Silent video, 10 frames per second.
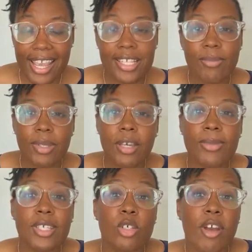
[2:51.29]
It
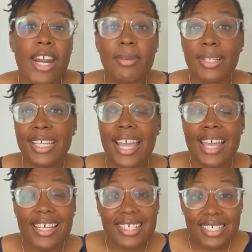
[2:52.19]
becomes incredibly
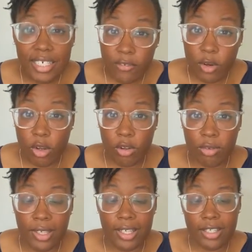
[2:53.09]
difficult